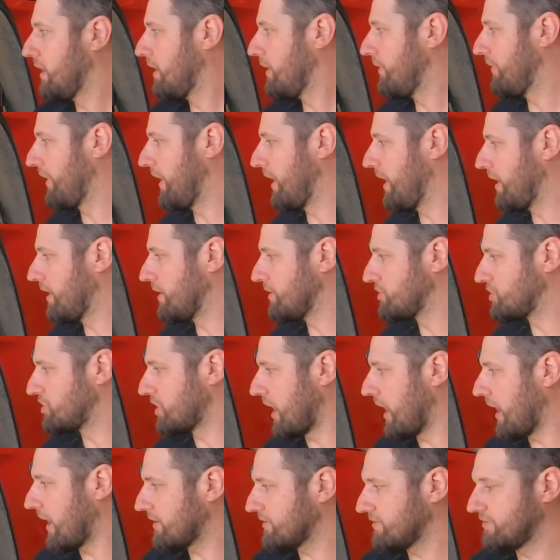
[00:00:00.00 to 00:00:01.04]
the
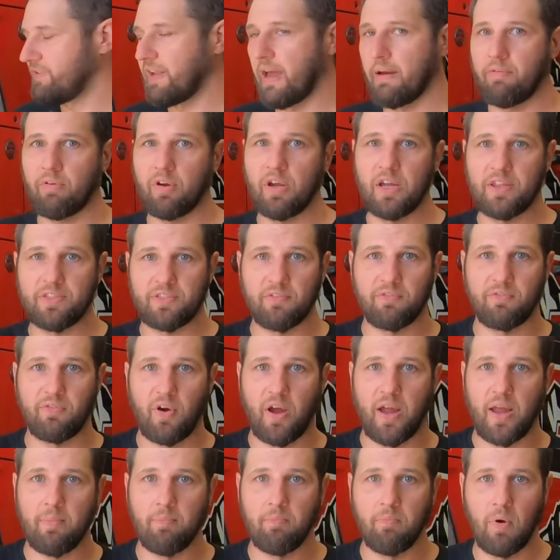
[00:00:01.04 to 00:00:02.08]
shocks never hit the
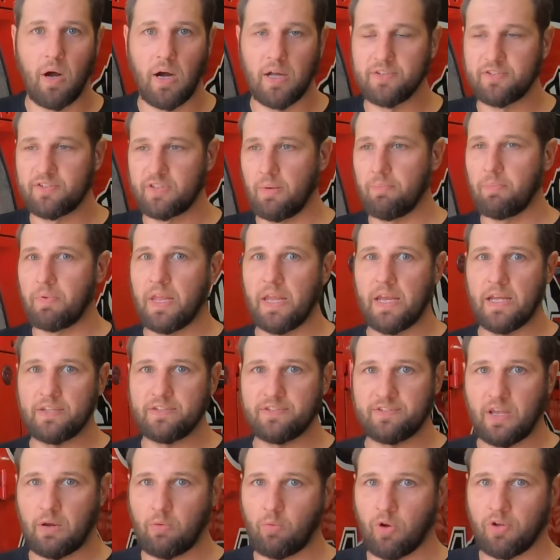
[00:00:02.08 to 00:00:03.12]
frame. On some
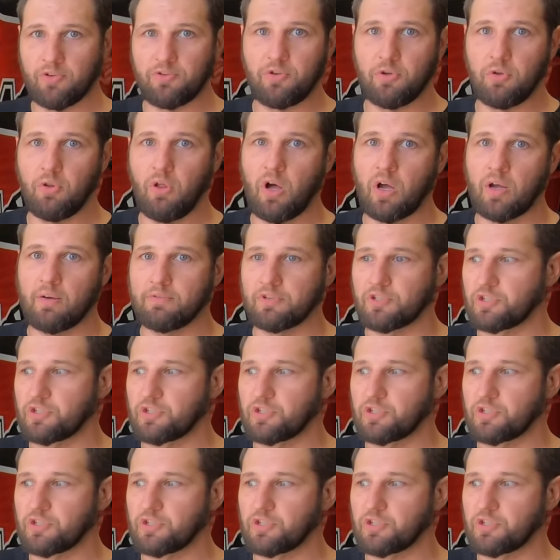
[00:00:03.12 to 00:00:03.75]
kits, they run too long of